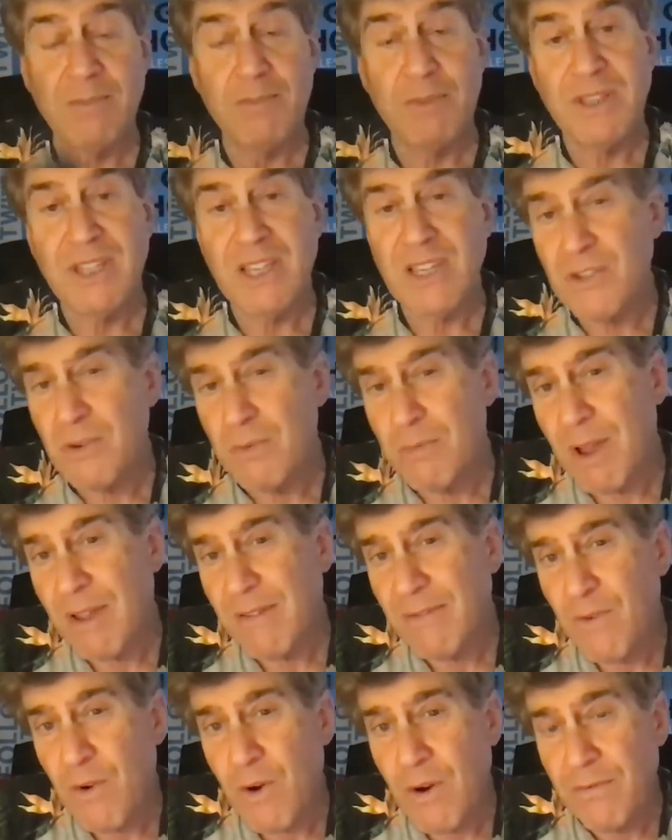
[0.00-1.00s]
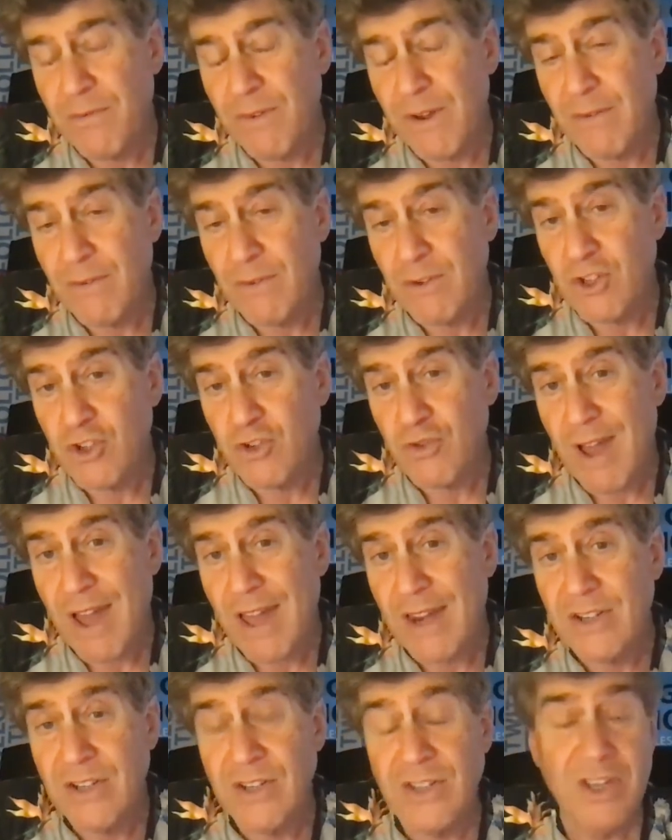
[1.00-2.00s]
But these are my four favorite
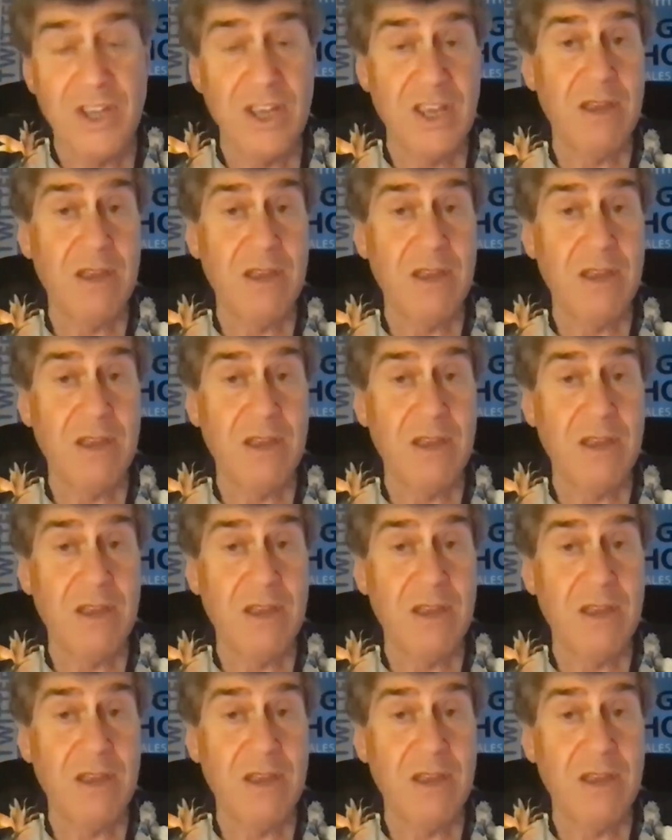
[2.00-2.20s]
strategies.